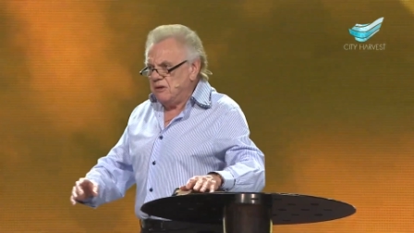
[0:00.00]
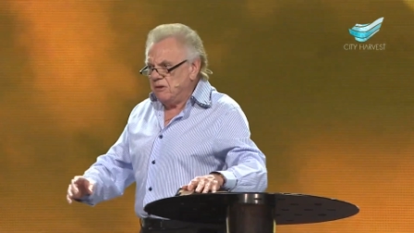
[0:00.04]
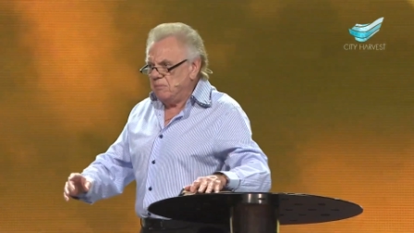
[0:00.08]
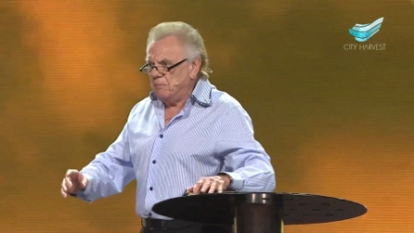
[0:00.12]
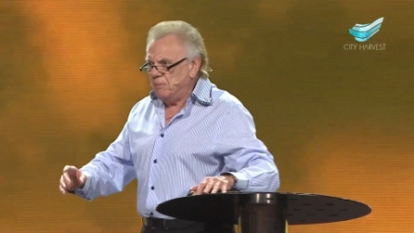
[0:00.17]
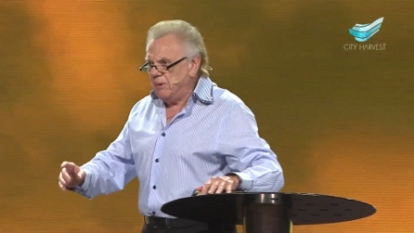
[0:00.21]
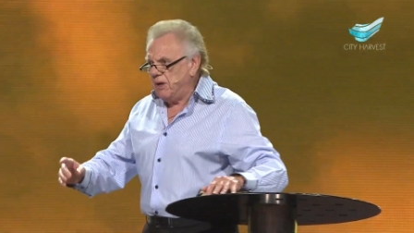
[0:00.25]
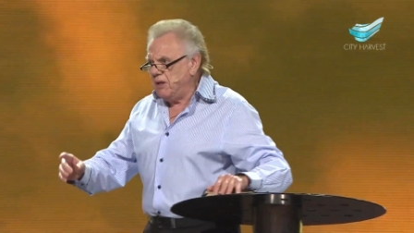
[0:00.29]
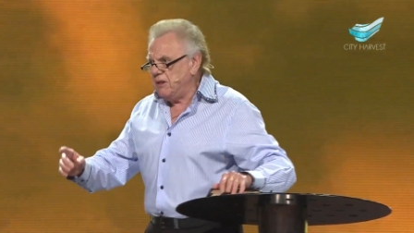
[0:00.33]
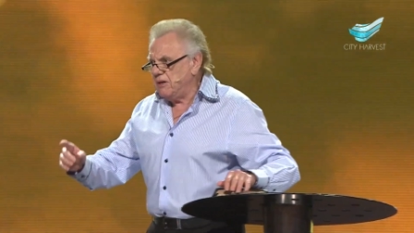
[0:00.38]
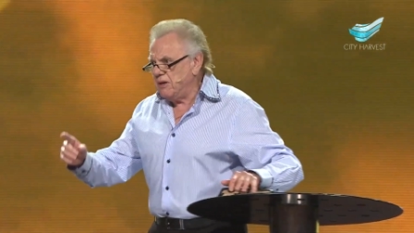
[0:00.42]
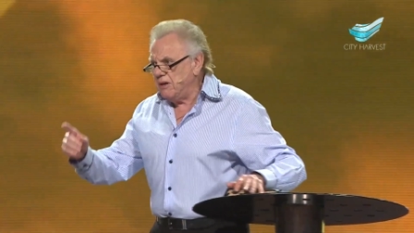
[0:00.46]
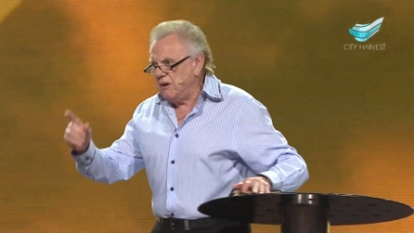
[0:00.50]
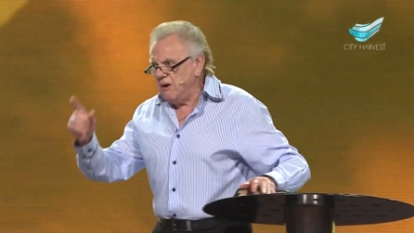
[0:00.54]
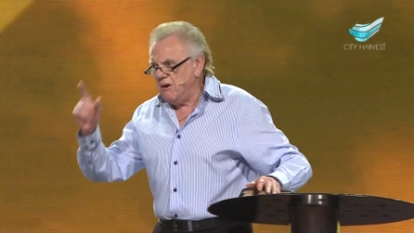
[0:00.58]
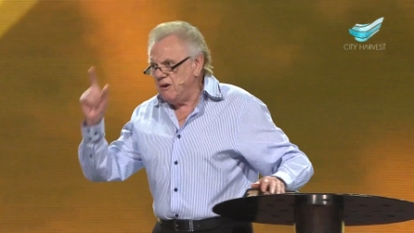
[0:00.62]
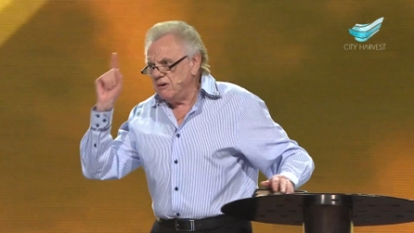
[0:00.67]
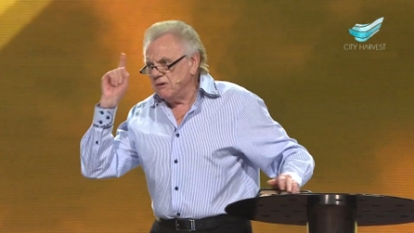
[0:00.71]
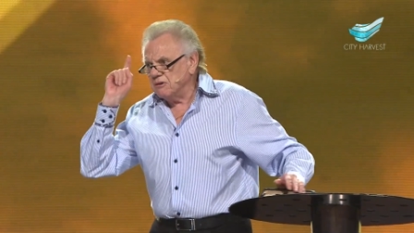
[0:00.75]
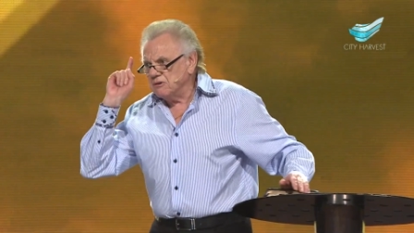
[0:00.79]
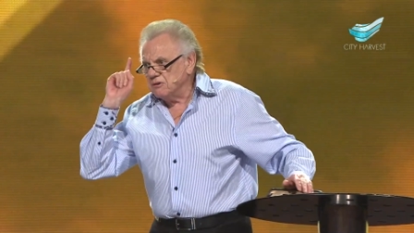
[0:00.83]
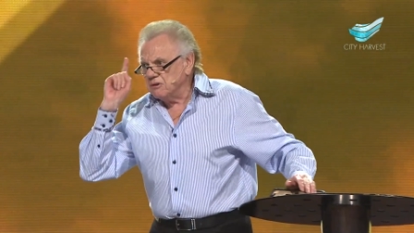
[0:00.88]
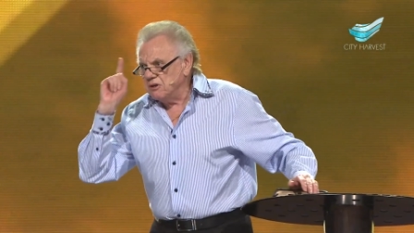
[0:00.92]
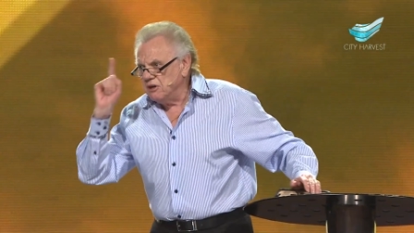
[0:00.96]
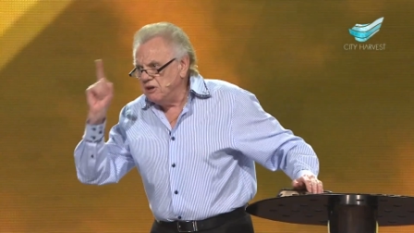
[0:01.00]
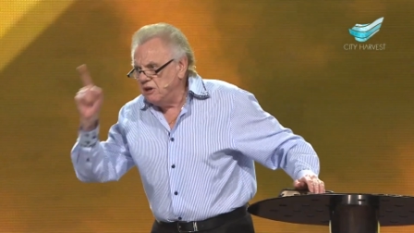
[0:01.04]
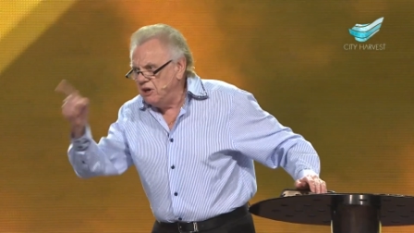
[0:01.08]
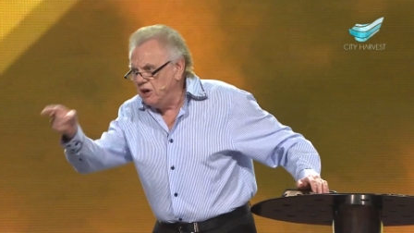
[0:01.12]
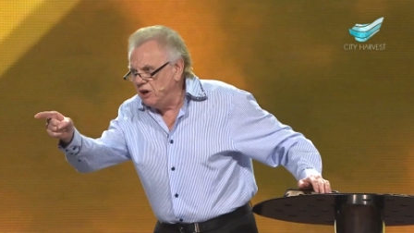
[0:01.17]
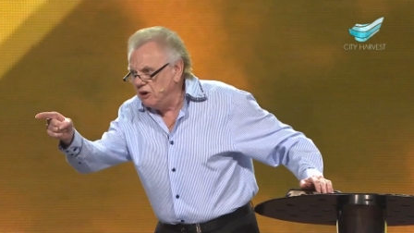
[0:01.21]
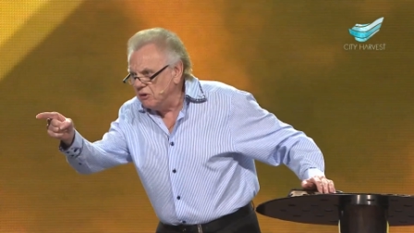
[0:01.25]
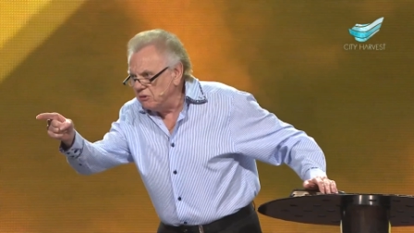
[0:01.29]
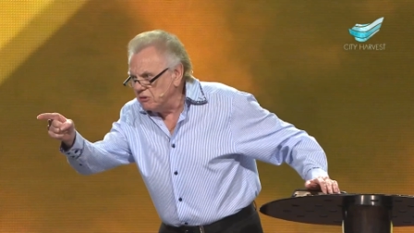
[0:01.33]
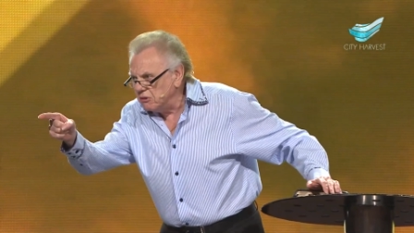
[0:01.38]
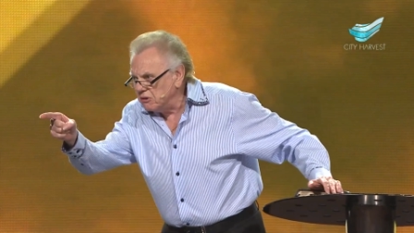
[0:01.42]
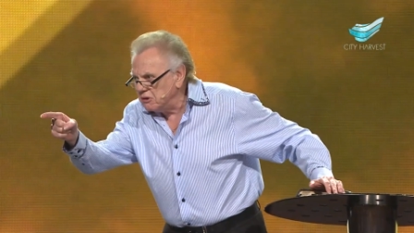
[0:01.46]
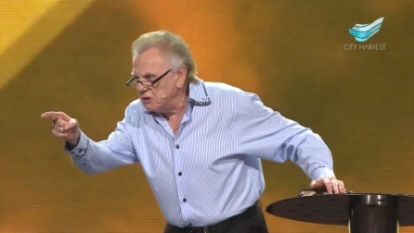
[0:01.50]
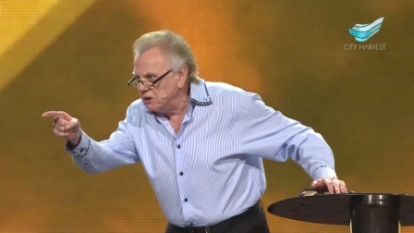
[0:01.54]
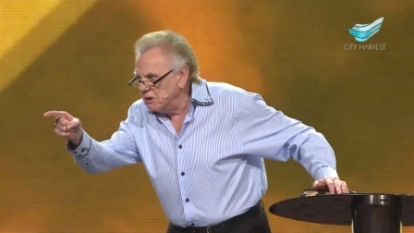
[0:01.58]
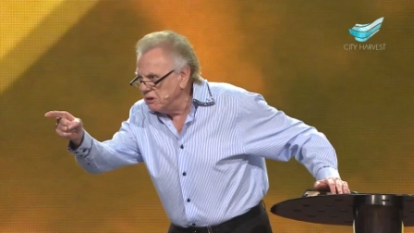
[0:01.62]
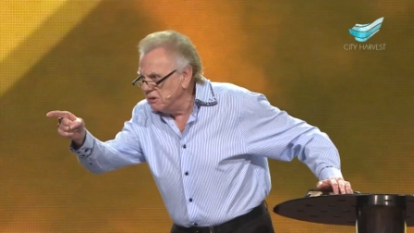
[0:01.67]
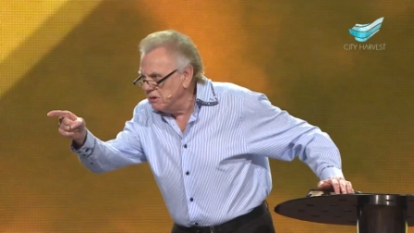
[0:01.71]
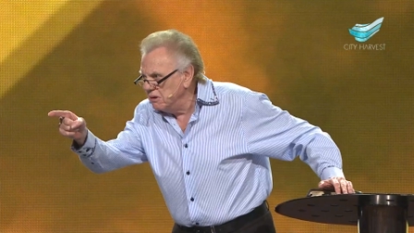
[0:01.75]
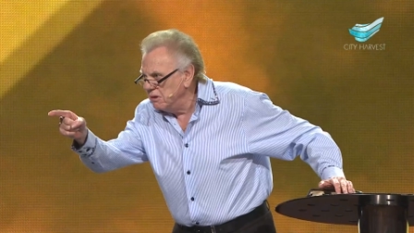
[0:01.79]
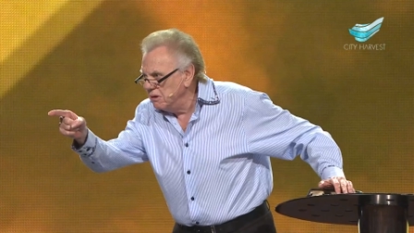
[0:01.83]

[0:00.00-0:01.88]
Your brother Garner's goat.